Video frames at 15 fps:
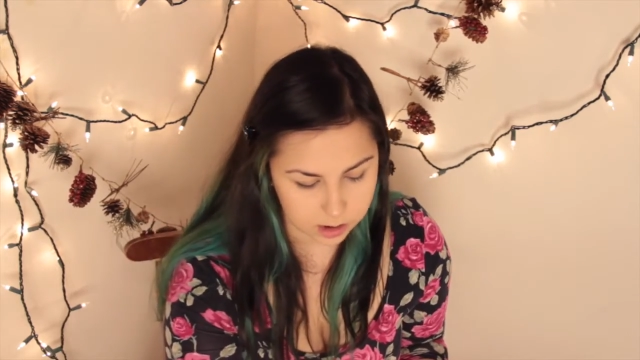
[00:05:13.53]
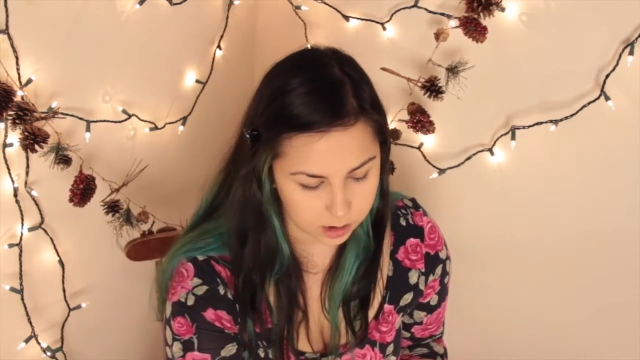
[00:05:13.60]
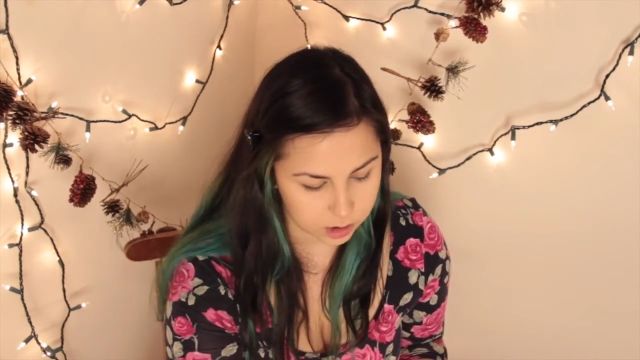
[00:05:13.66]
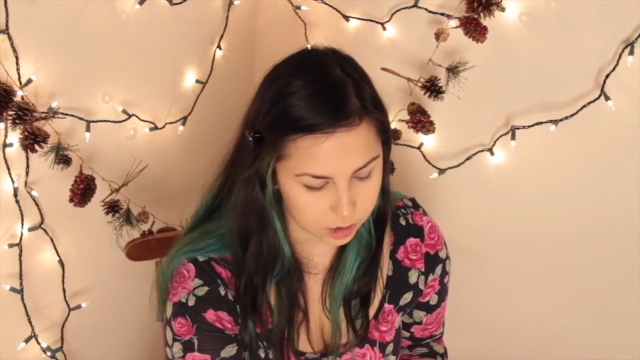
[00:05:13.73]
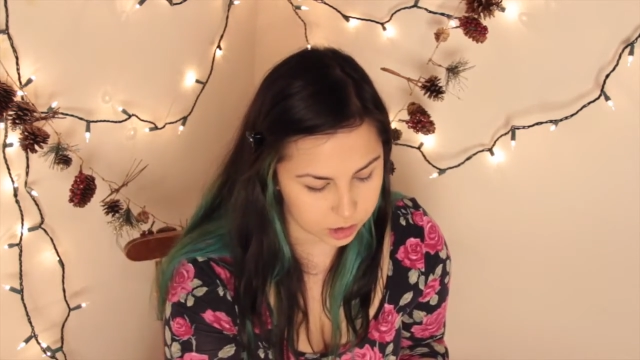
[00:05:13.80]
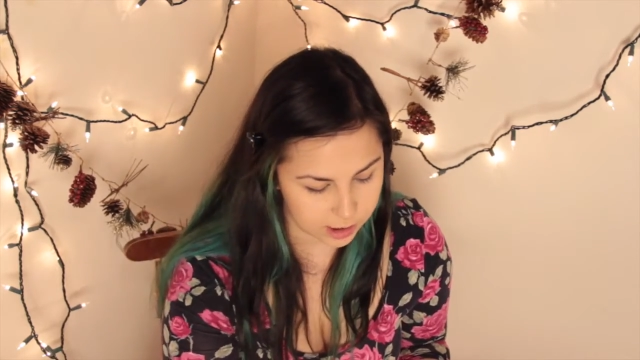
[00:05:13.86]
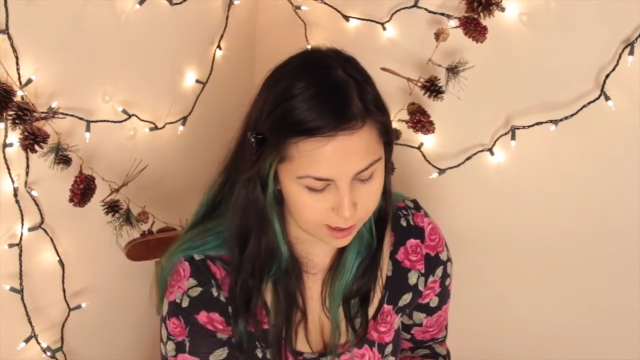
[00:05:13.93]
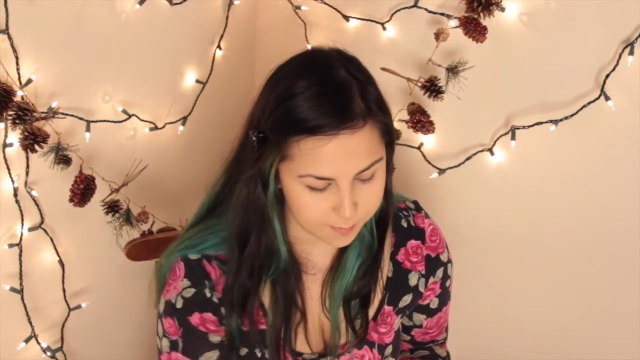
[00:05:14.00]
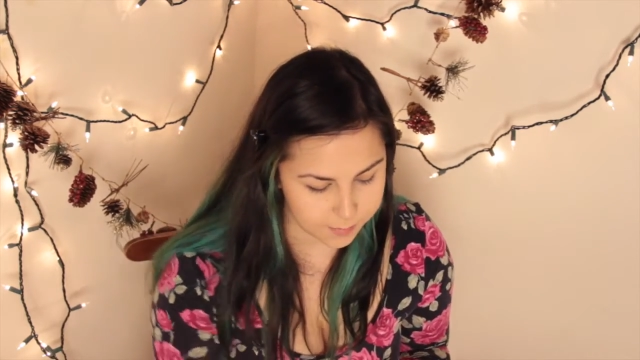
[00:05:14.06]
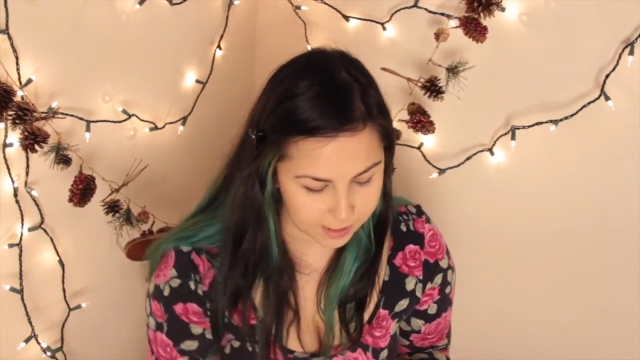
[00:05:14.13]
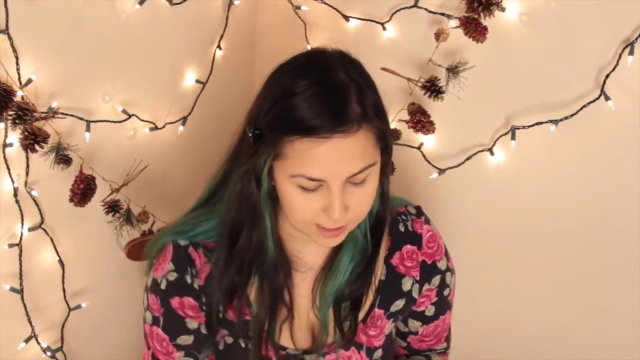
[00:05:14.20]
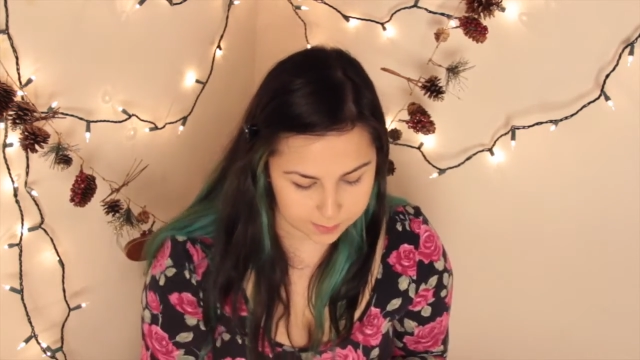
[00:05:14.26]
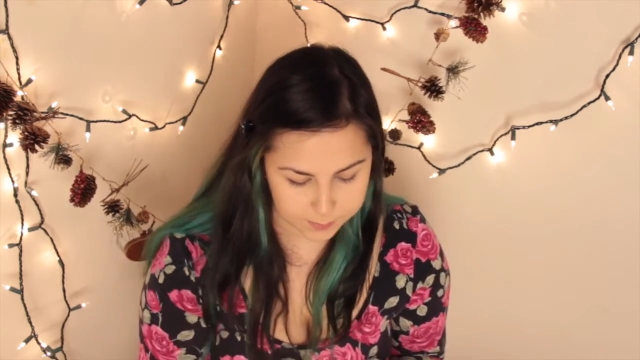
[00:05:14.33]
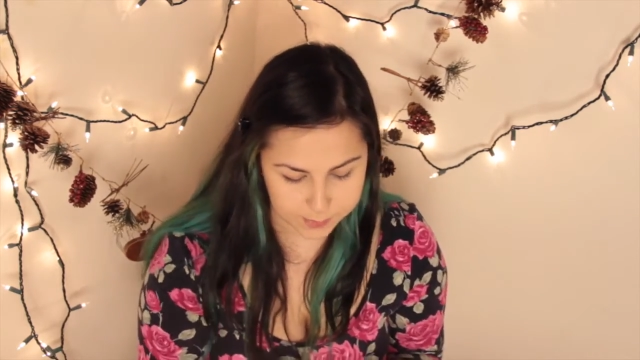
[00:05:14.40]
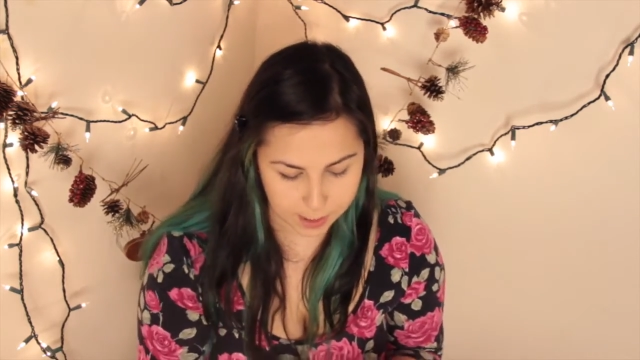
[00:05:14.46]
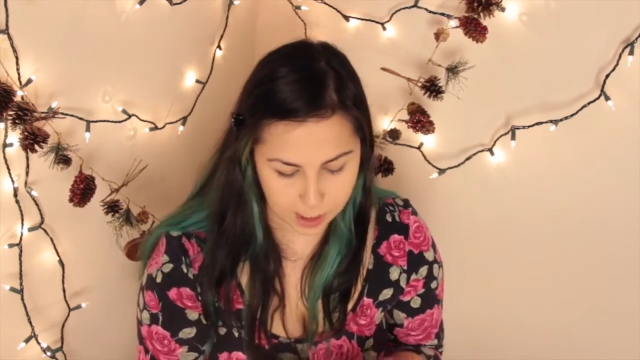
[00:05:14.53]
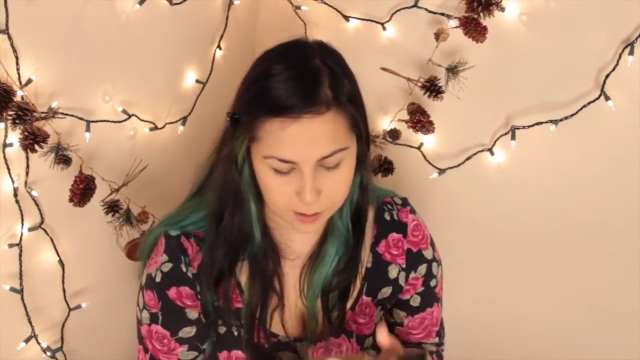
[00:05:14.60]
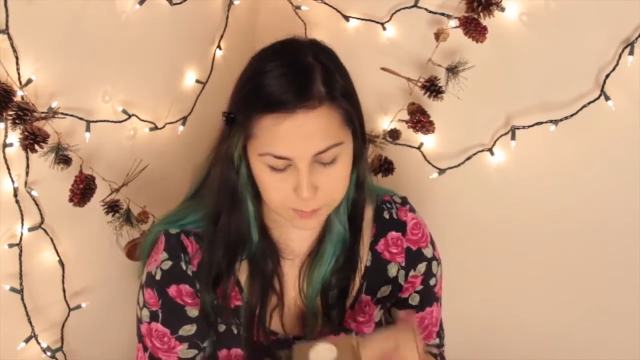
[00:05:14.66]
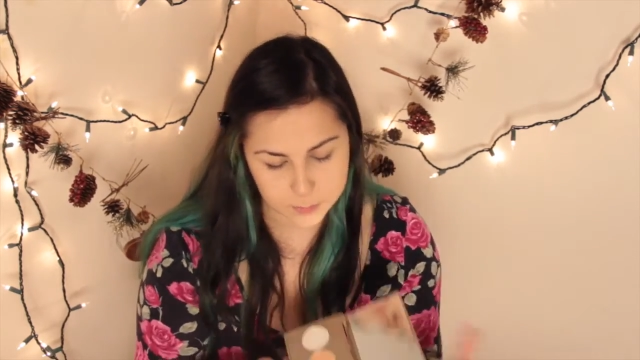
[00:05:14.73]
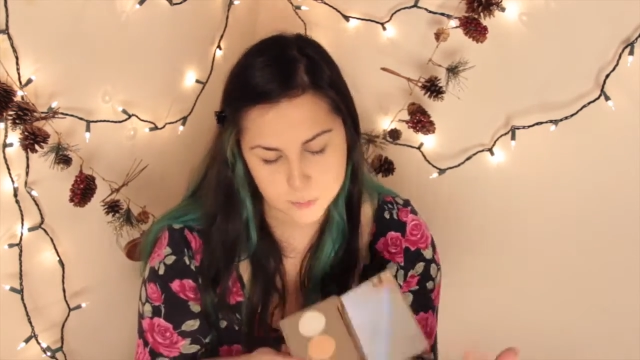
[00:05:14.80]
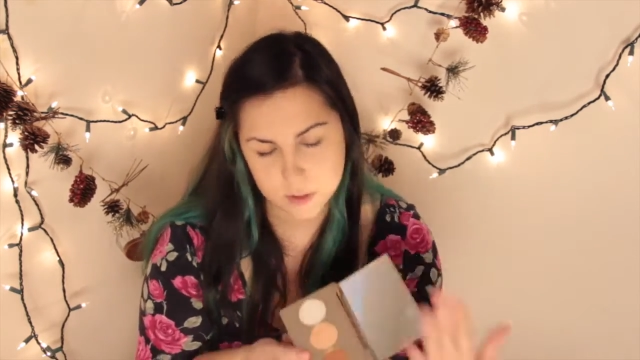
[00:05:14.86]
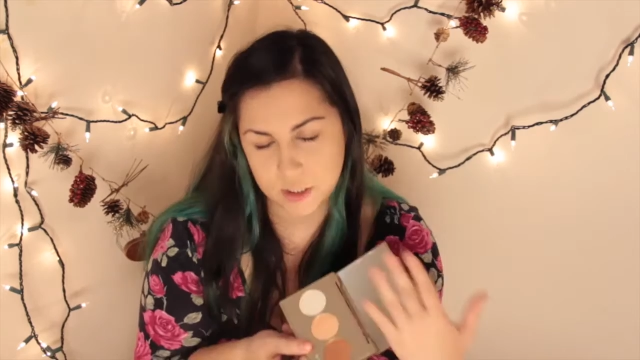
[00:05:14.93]
Champagne
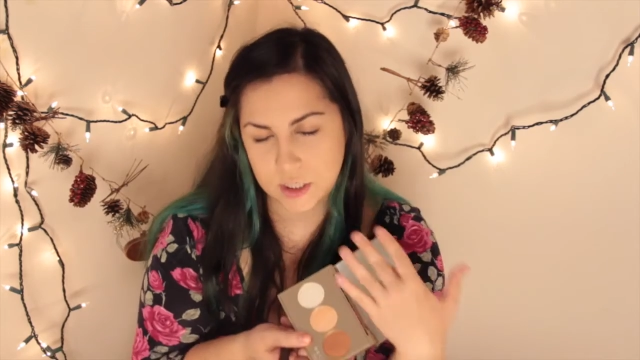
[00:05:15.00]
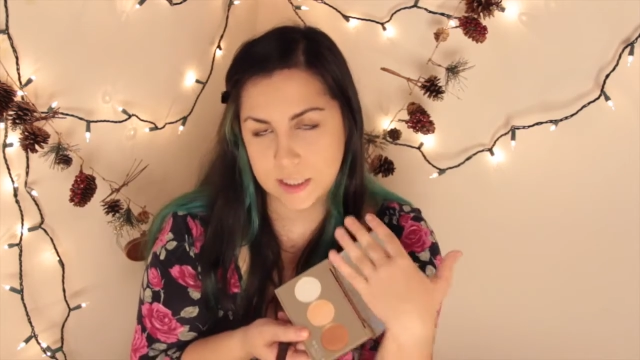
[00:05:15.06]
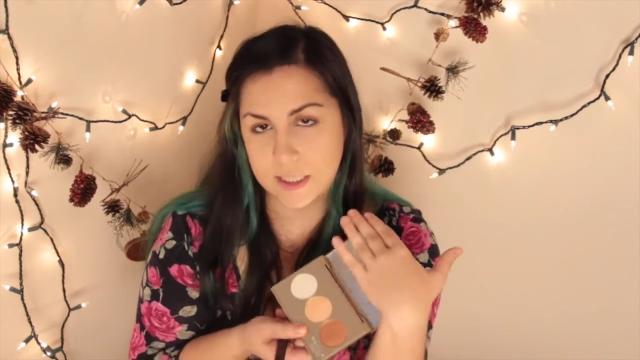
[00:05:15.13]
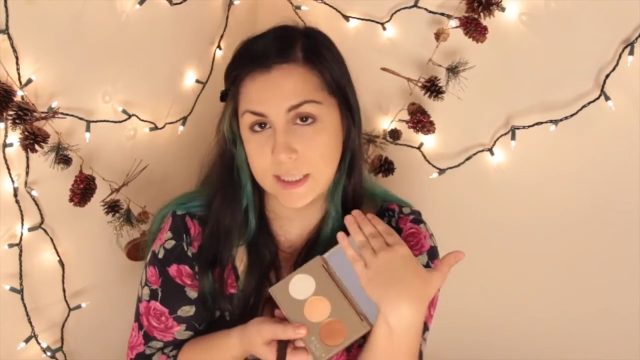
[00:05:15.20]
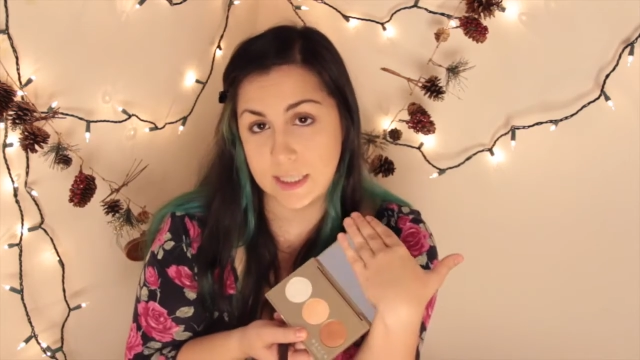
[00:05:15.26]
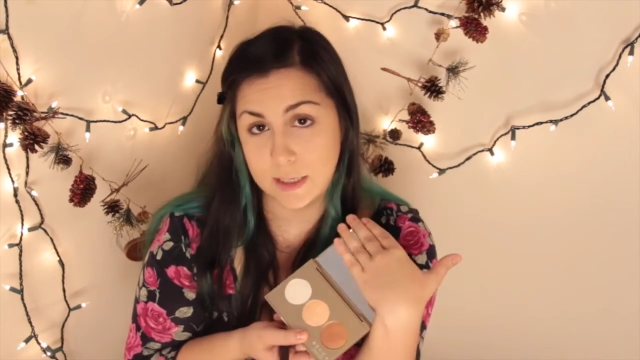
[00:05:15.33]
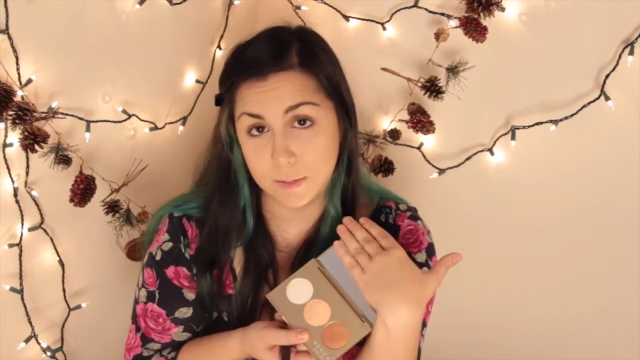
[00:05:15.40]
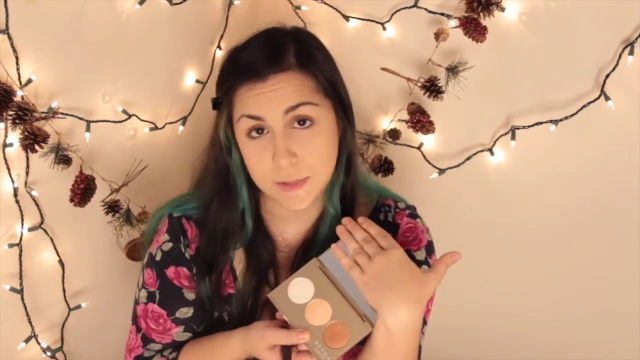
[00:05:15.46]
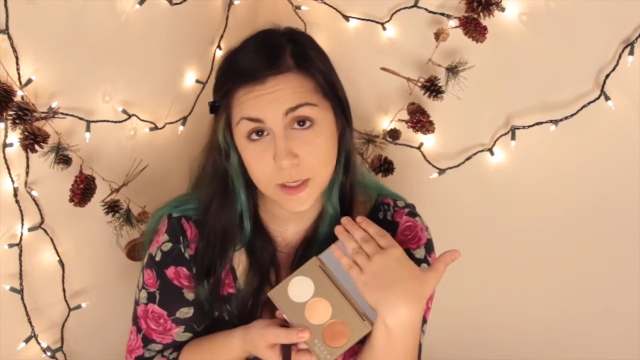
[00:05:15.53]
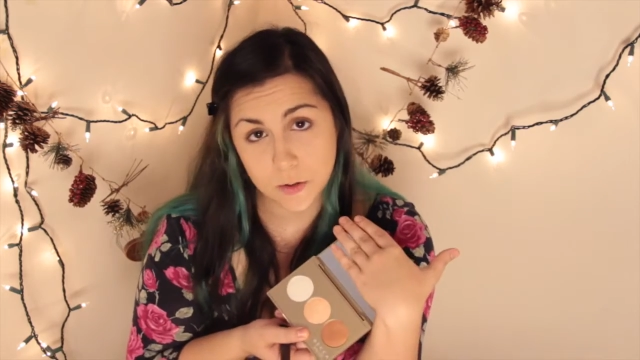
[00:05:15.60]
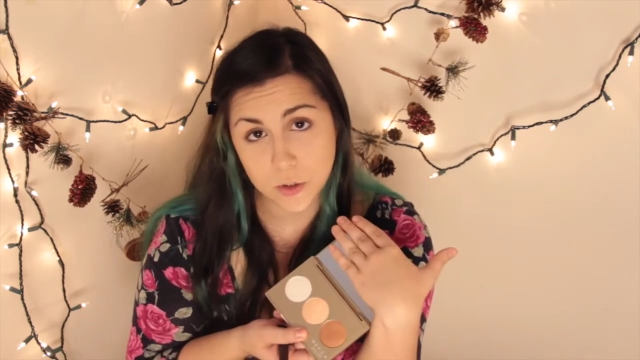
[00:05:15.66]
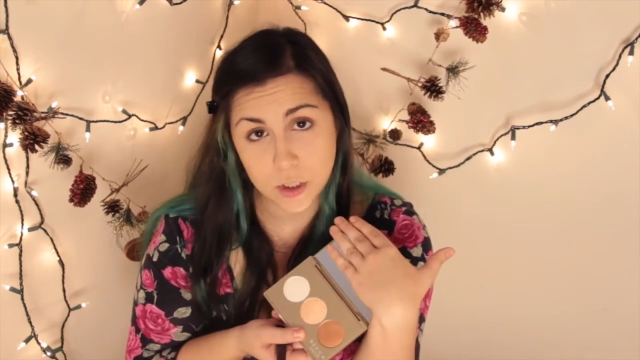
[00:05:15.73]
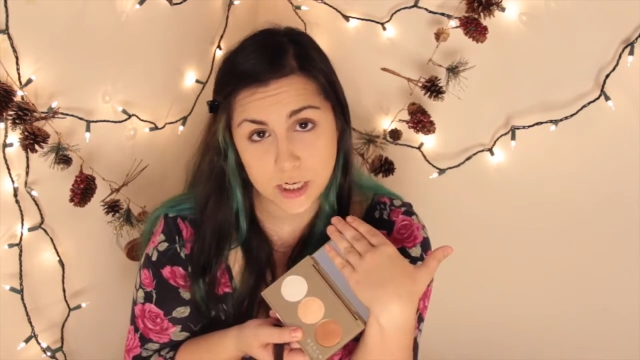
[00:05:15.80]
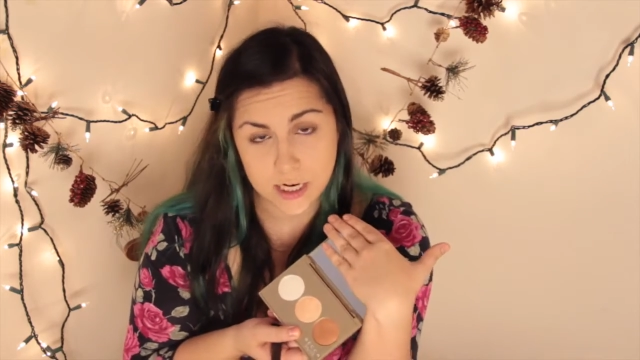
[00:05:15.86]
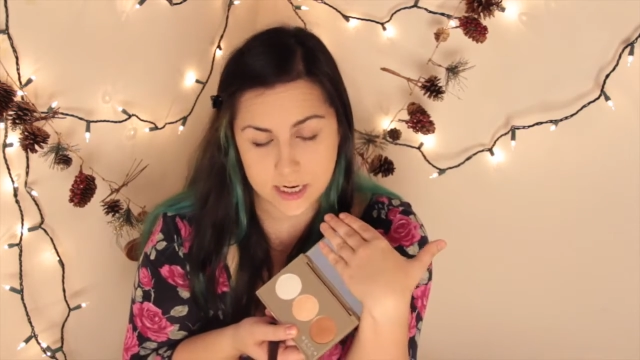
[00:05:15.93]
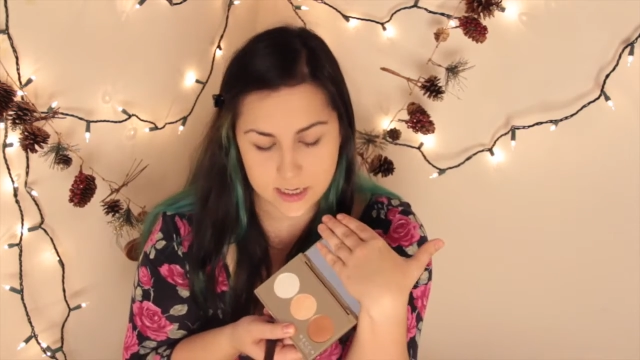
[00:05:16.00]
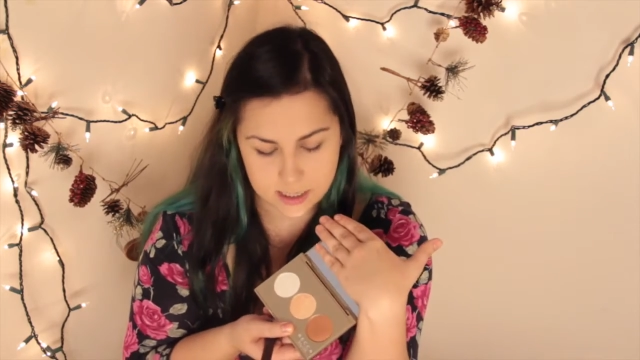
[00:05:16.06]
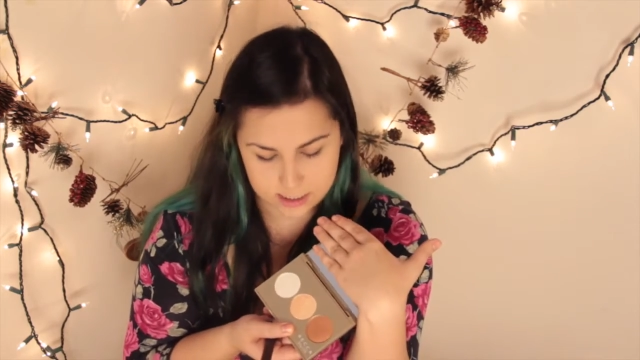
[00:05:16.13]
Pop, which is the middle shade,